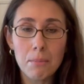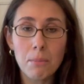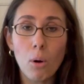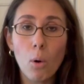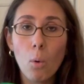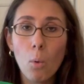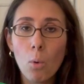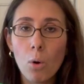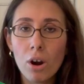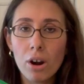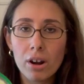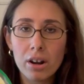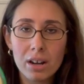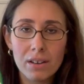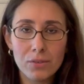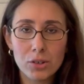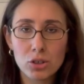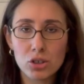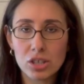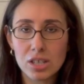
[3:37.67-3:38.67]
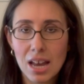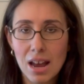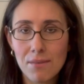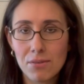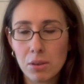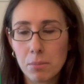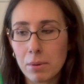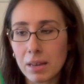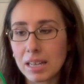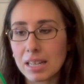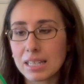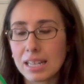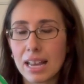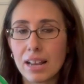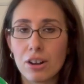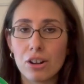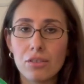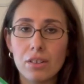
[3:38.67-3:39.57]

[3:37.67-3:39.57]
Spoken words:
Or if you just have the big container,